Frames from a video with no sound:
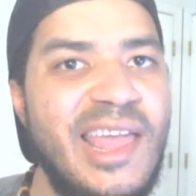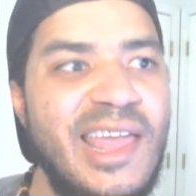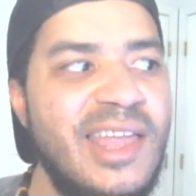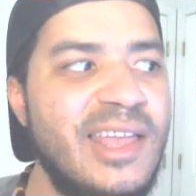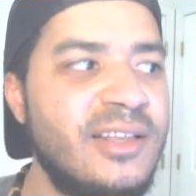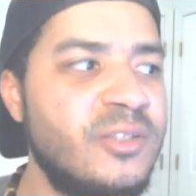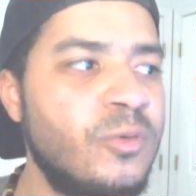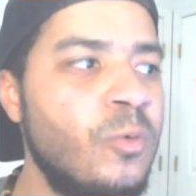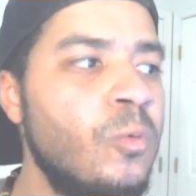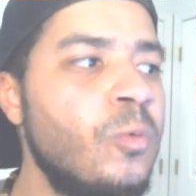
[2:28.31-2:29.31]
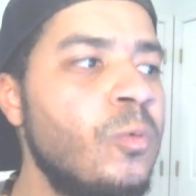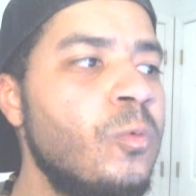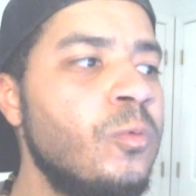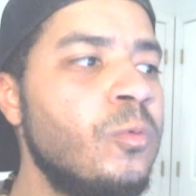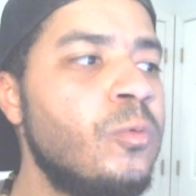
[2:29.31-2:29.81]
es
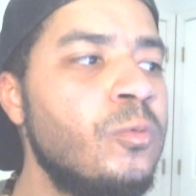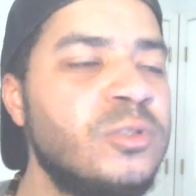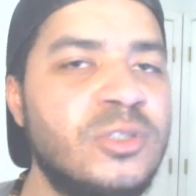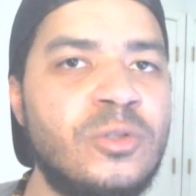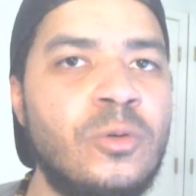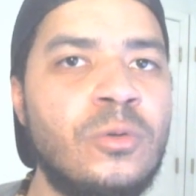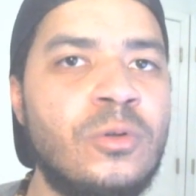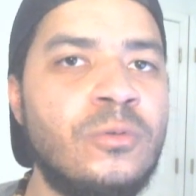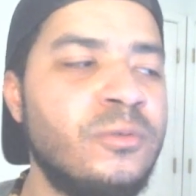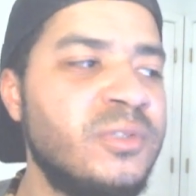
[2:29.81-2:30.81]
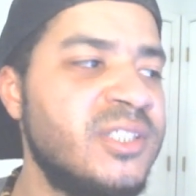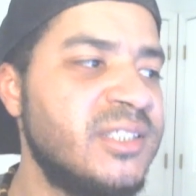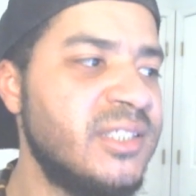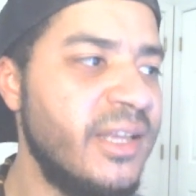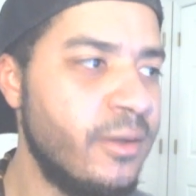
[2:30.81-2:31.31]
un gusto
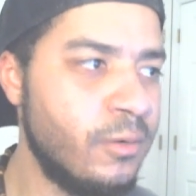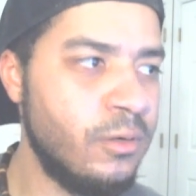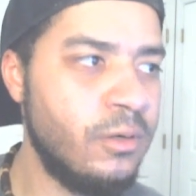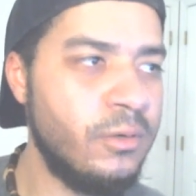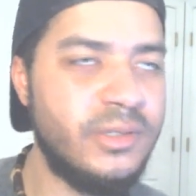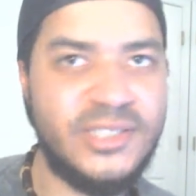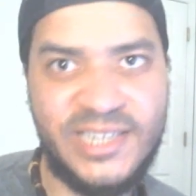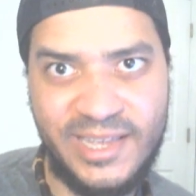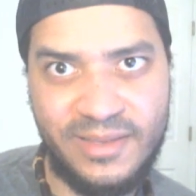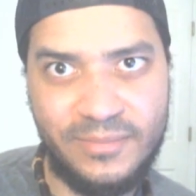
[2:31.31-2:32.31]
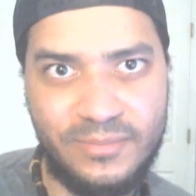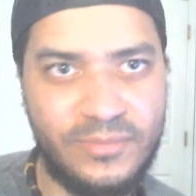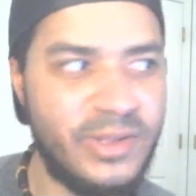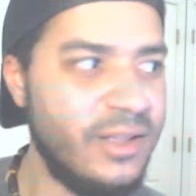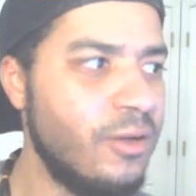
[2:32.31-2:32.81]
conocerte,
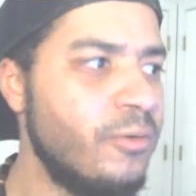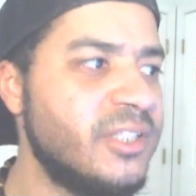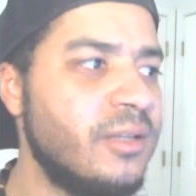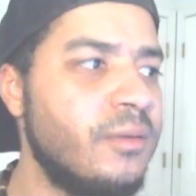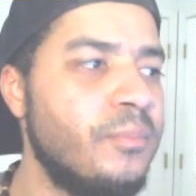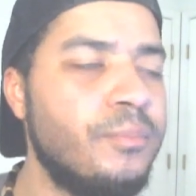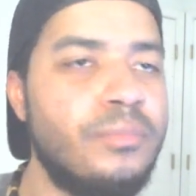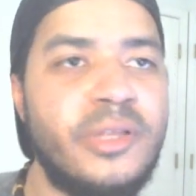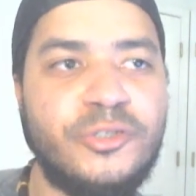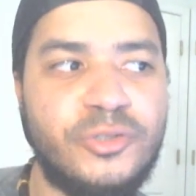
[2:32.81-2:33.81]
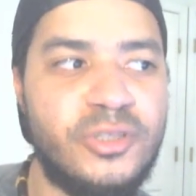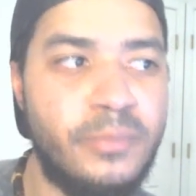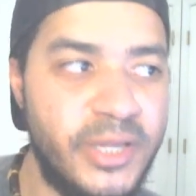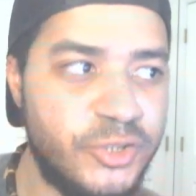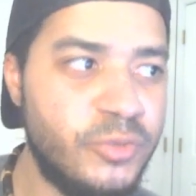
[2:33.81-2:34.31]
like, oh, it's a pleasure to
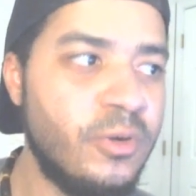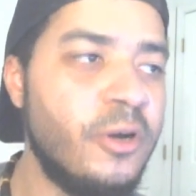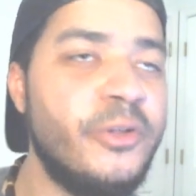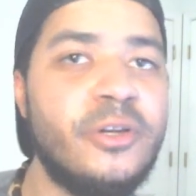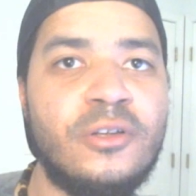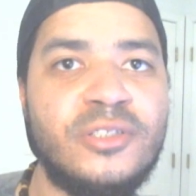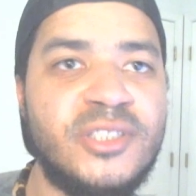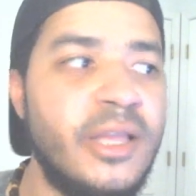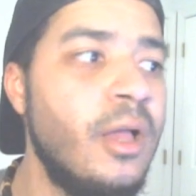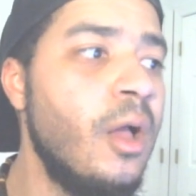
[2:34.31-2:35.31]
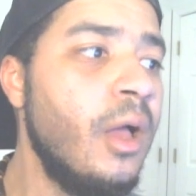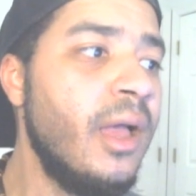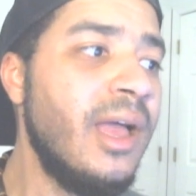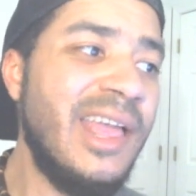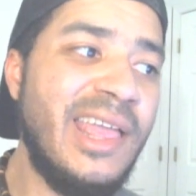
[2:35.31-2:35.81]
meet you. Or you can also say,
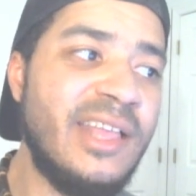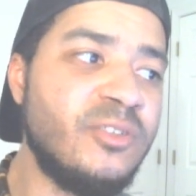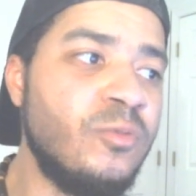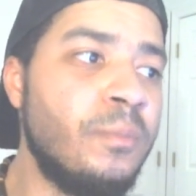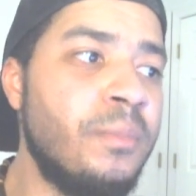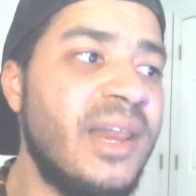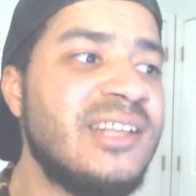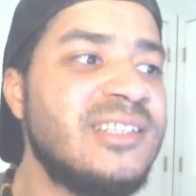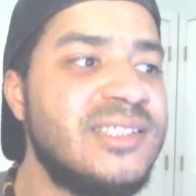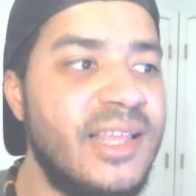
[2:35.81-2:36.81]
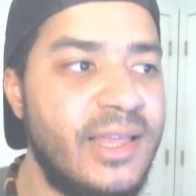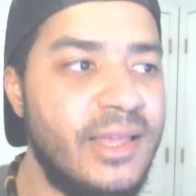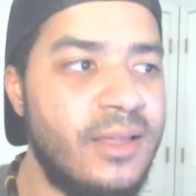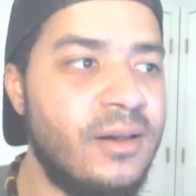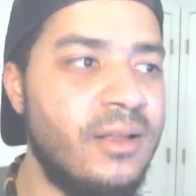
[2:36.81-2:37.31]
es un
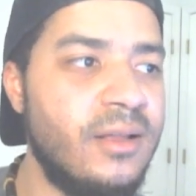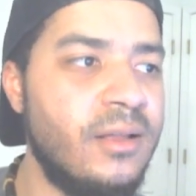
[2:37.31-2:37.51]
placer